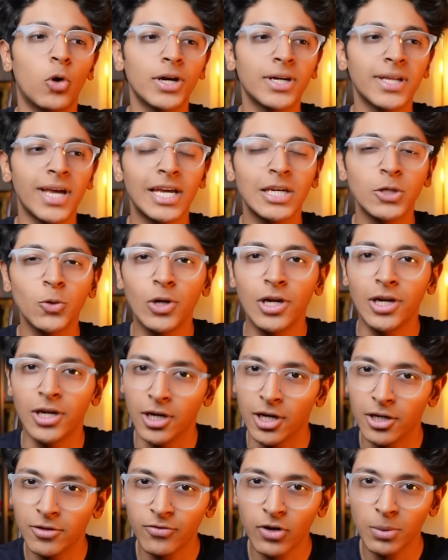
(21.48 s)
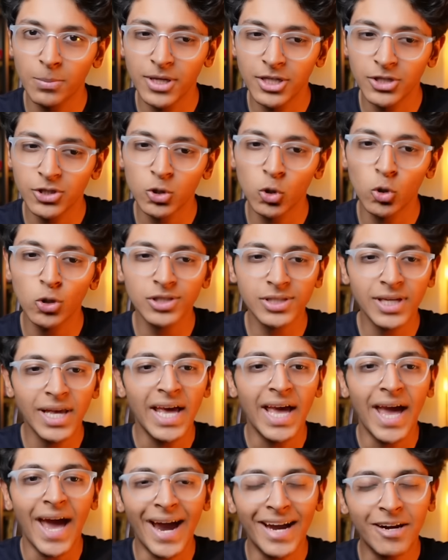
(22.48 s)
what can you learn from each course
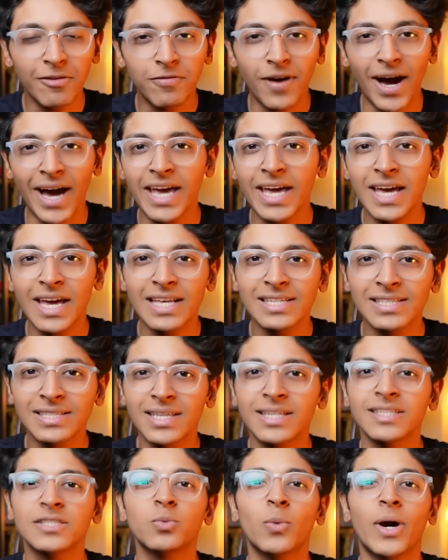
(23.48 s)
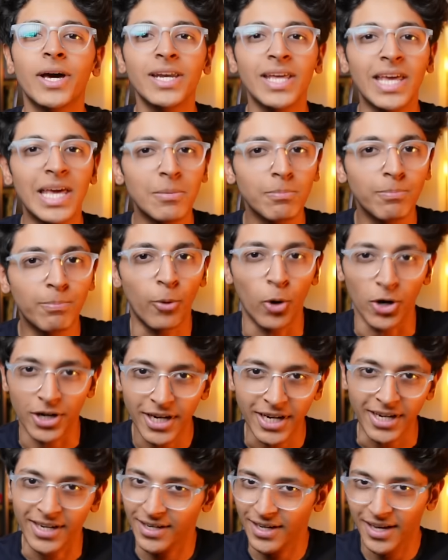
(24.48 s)
and why is this one
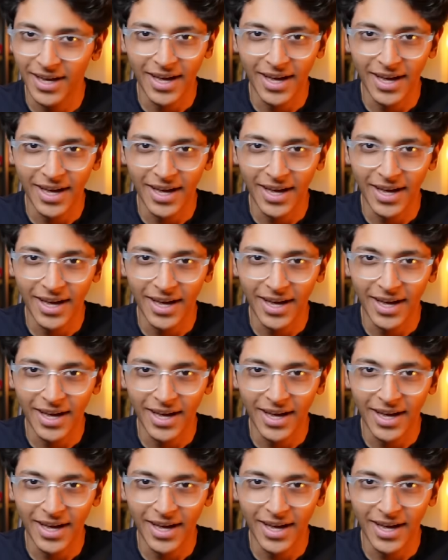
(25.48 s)
important.